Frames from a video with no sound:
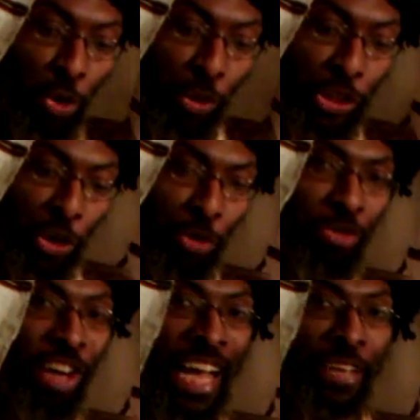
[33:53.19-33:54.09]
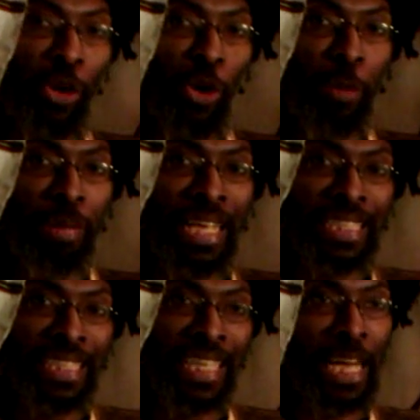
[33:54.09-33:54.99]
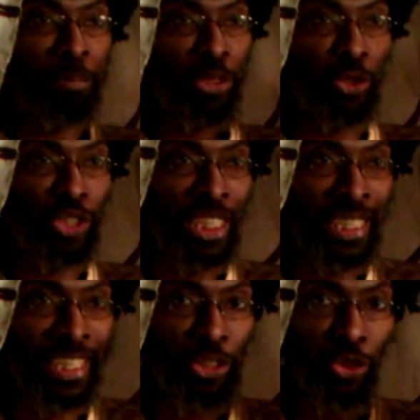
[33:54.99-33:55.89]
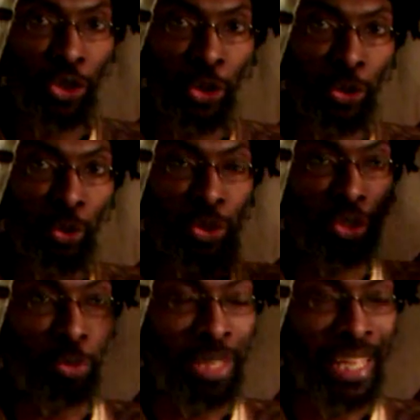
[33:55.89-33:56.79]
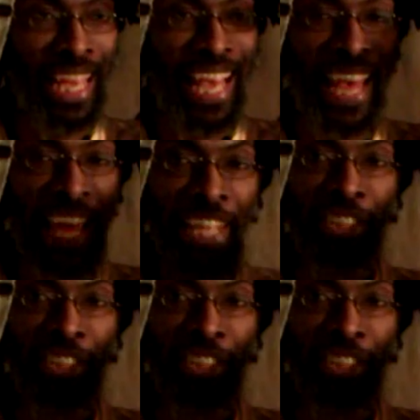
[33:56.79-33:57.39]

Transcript: where you don't find Almighty God, but you see it introduced, which would be El